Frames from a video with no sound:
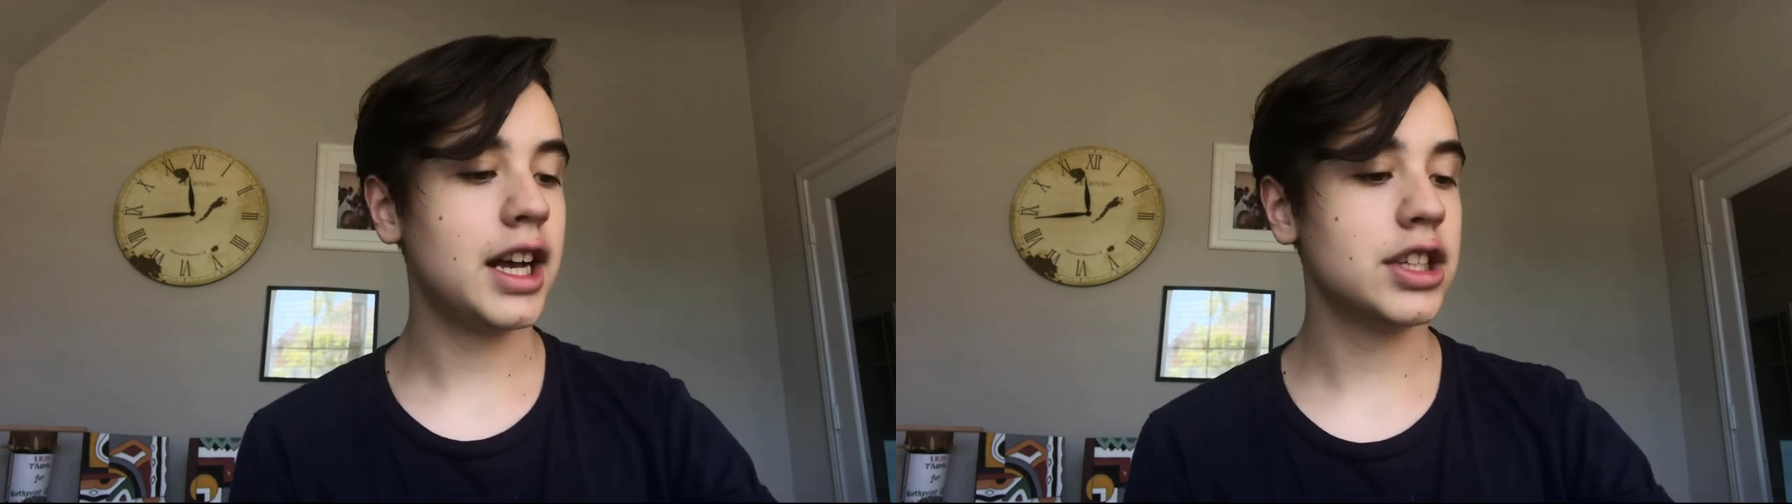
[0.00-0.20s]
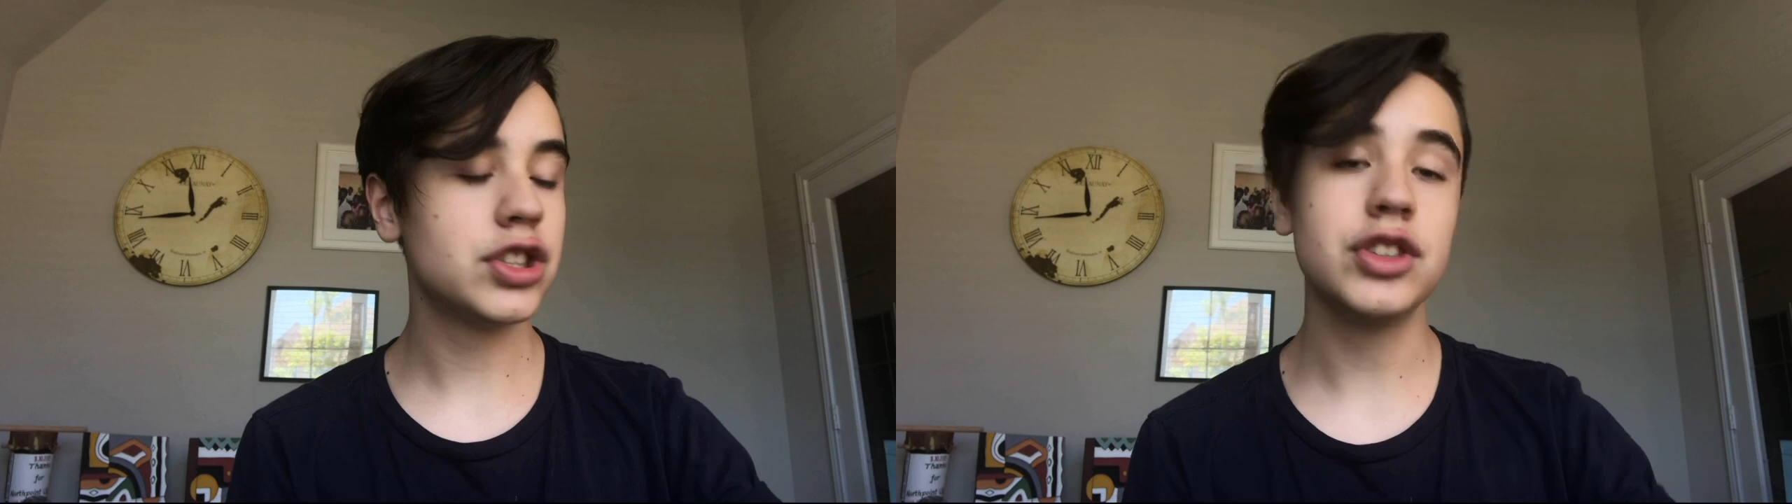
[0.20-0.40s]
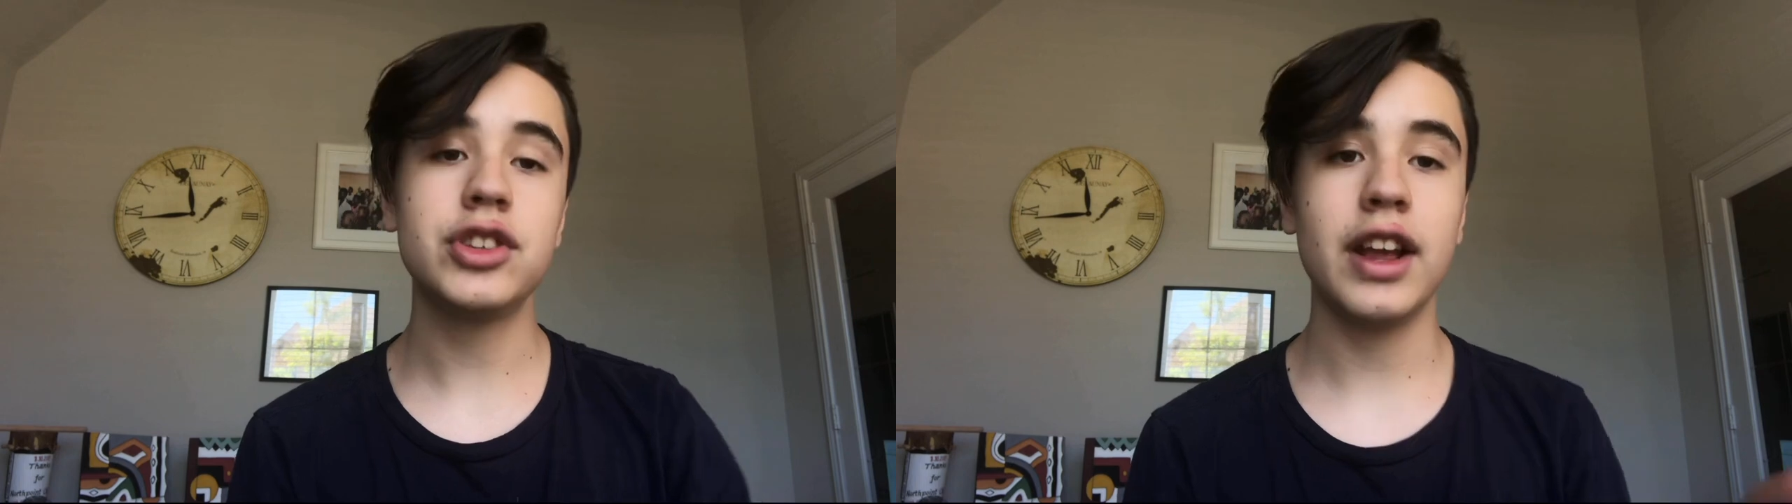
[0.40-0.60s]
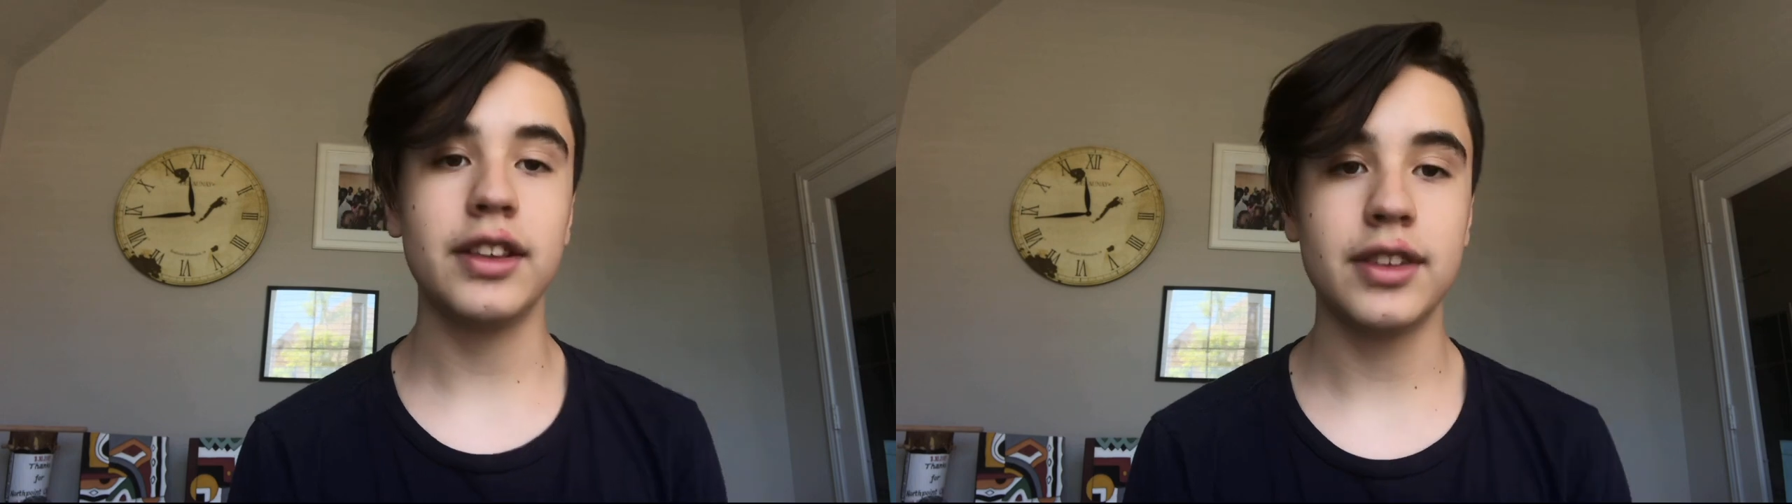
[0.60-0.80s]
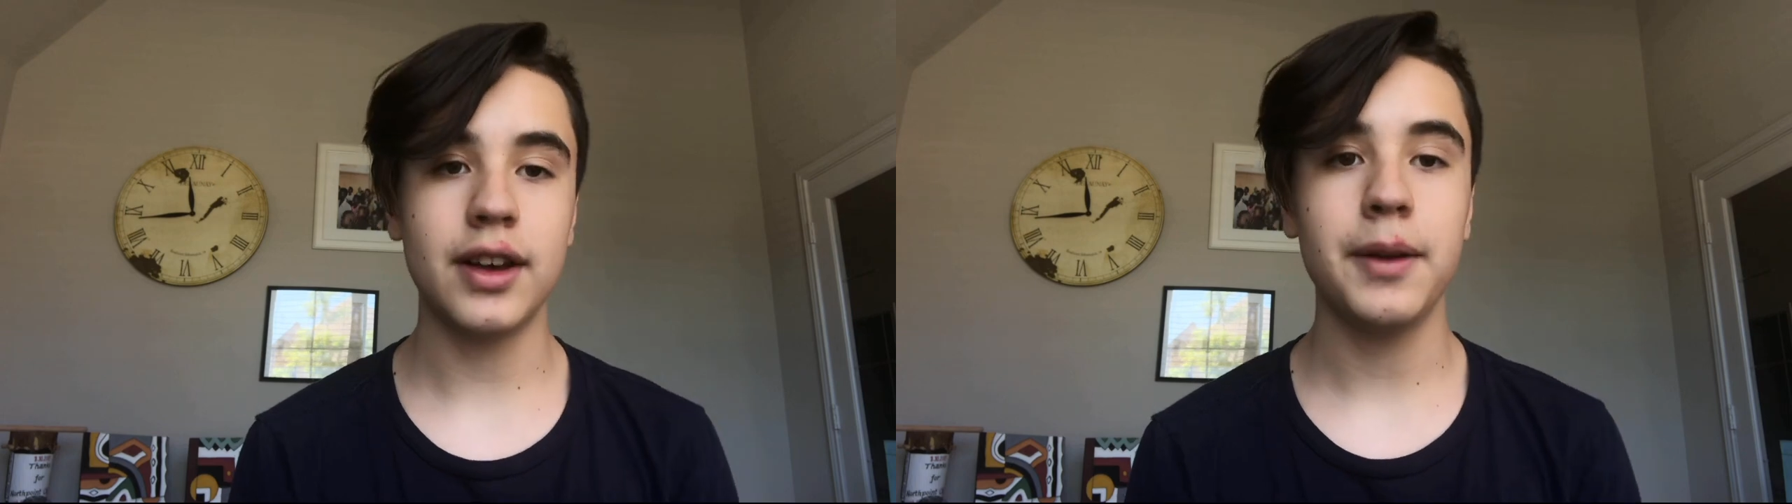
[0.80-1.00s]
she
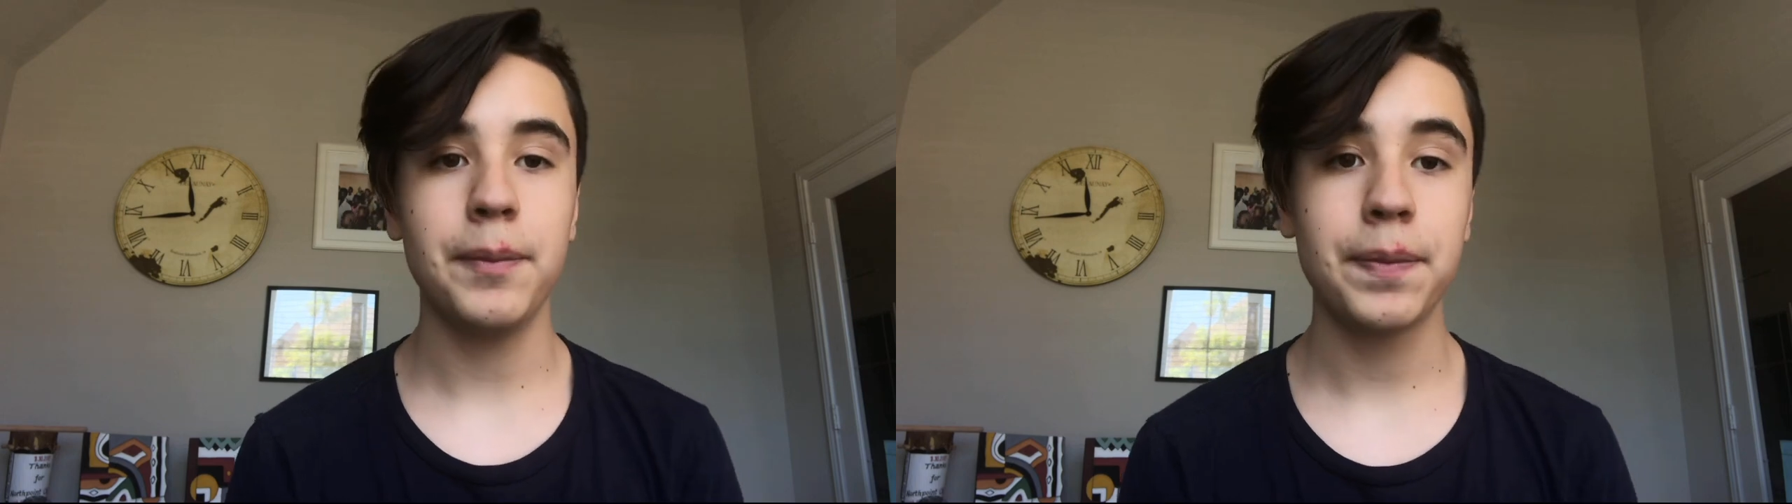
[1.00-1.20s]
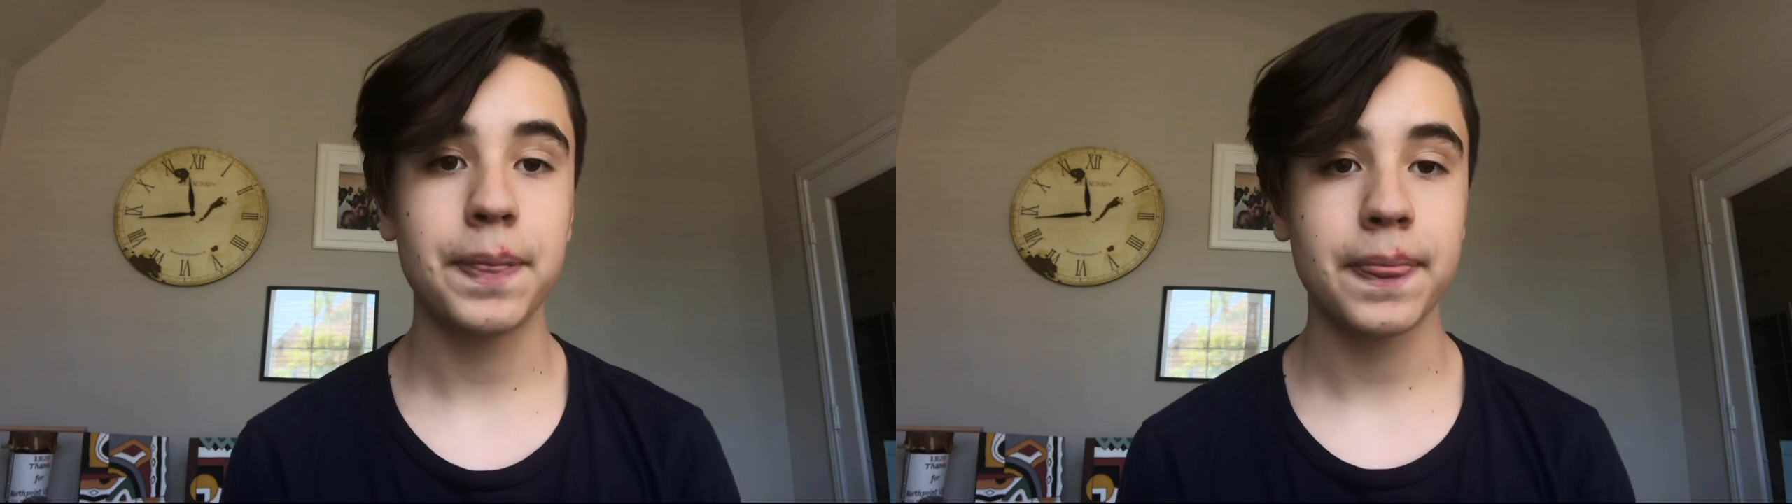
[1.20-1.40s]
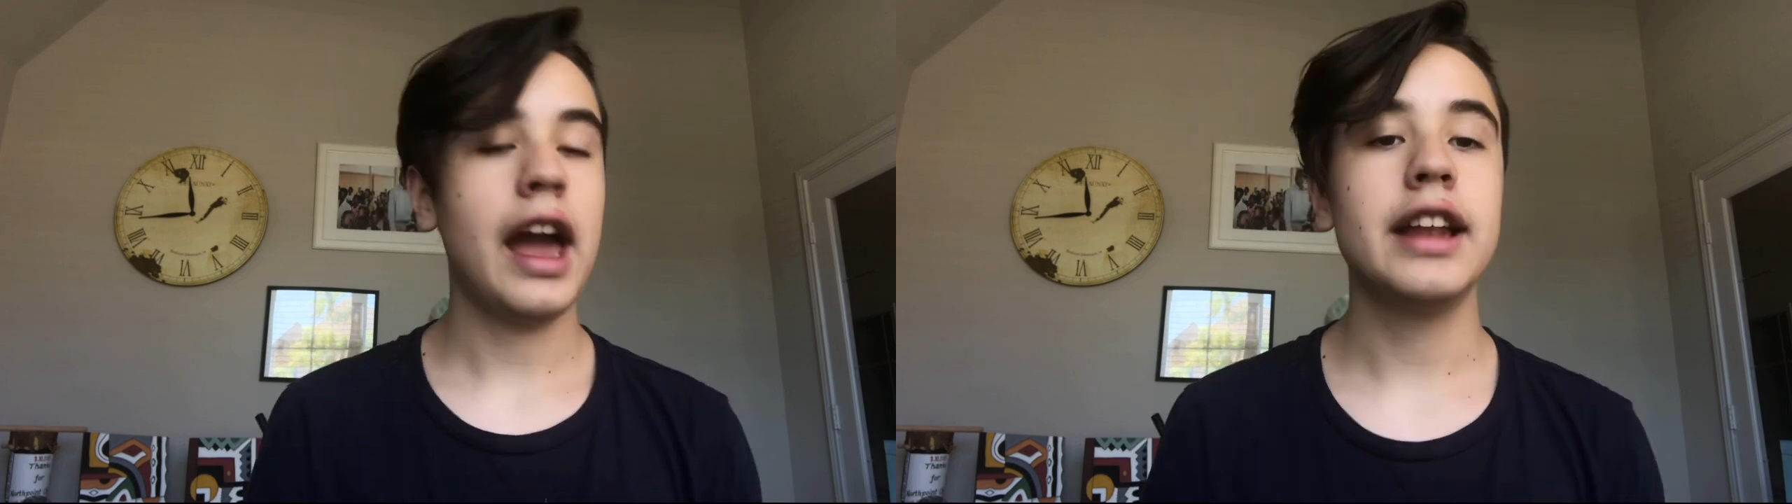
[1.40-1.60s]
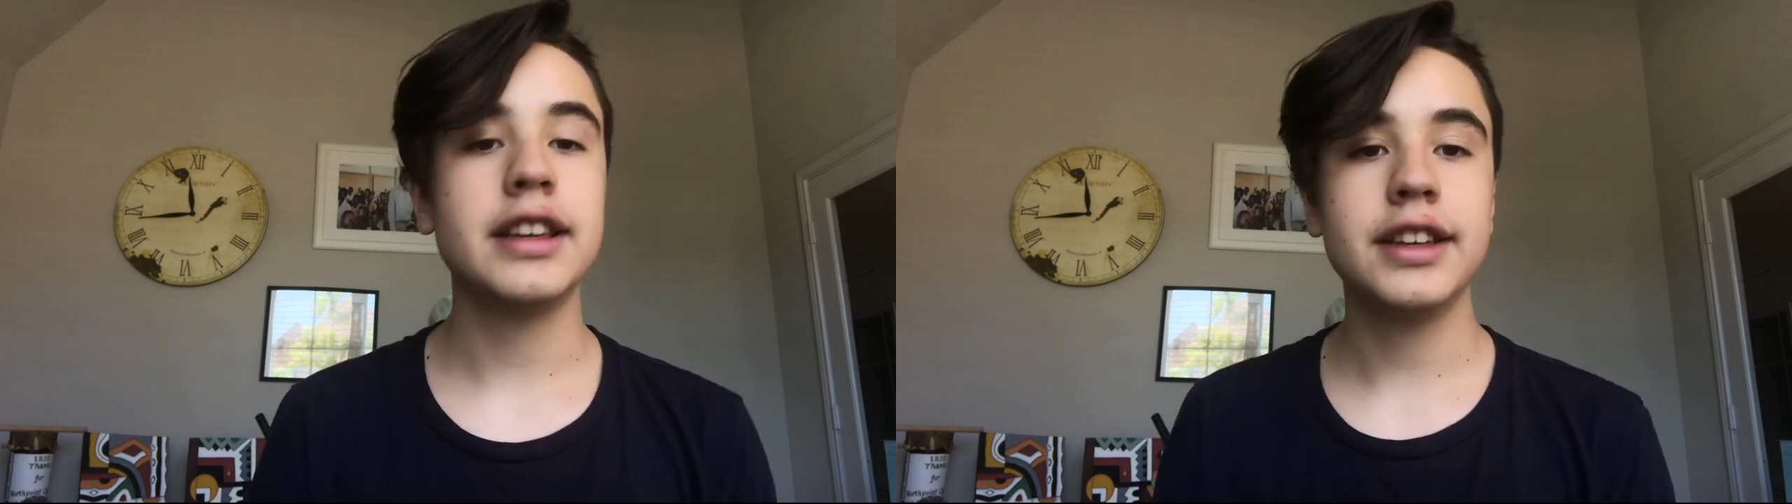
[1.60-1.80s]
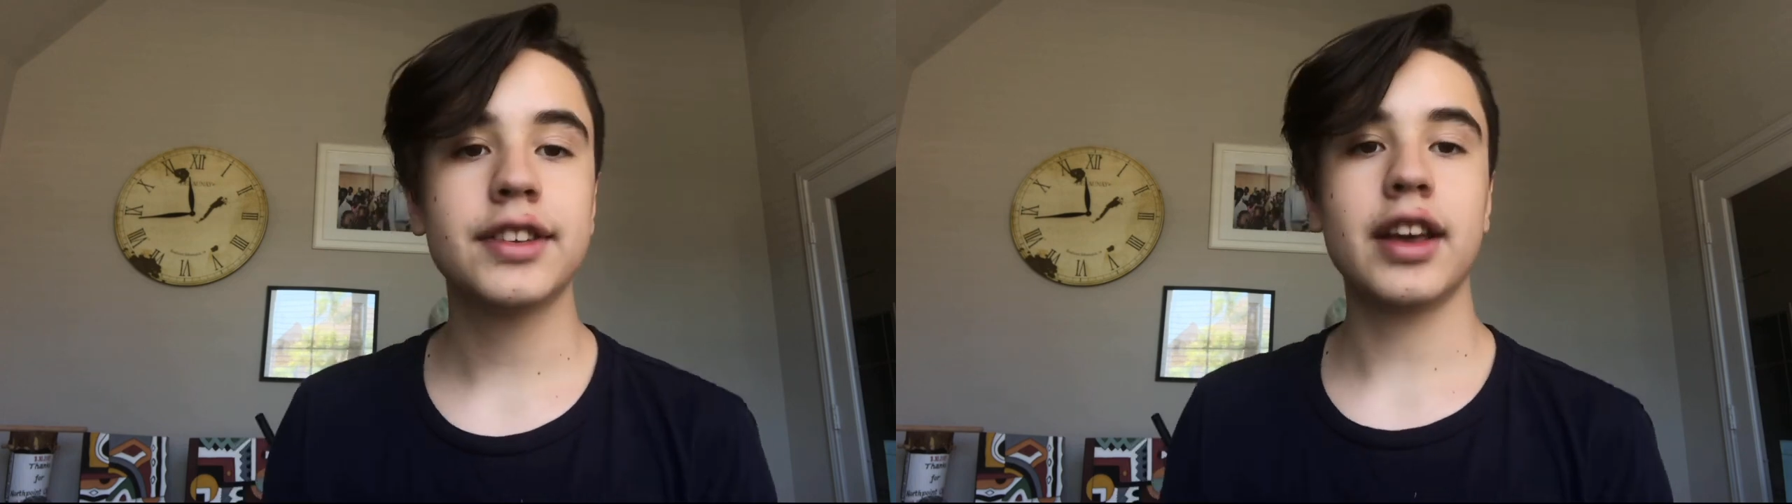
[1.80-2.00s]
stands up and
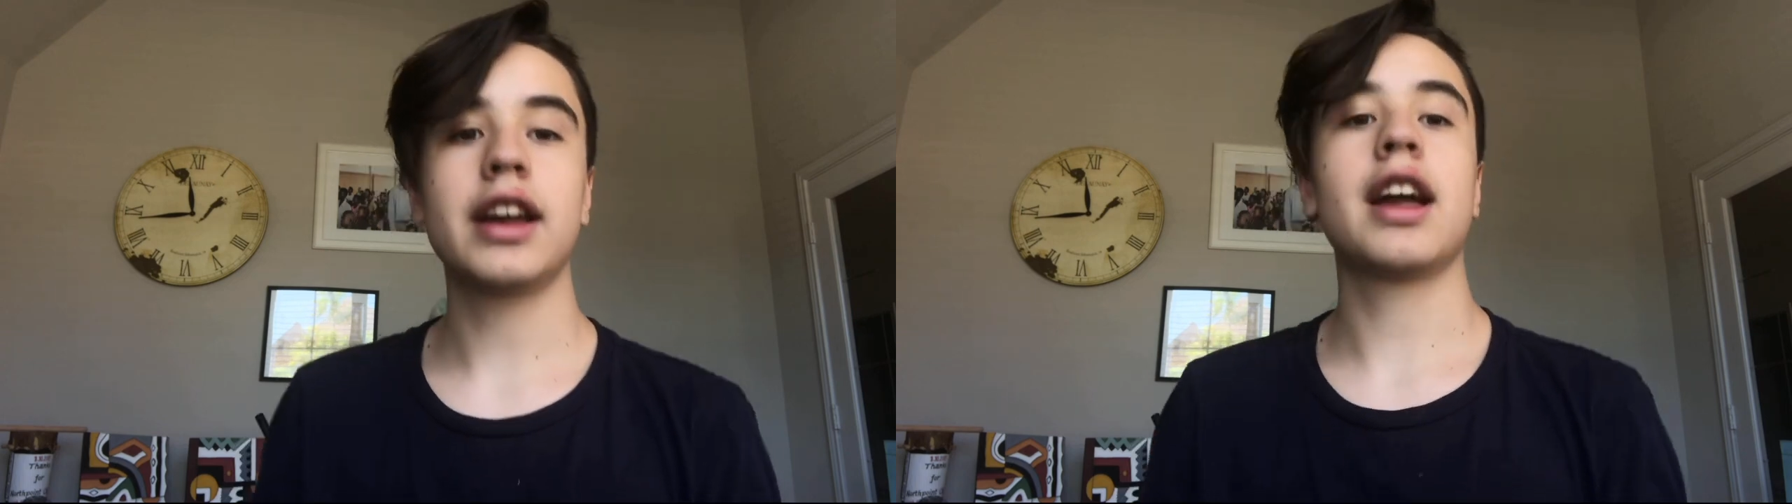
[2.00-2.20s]
he's like,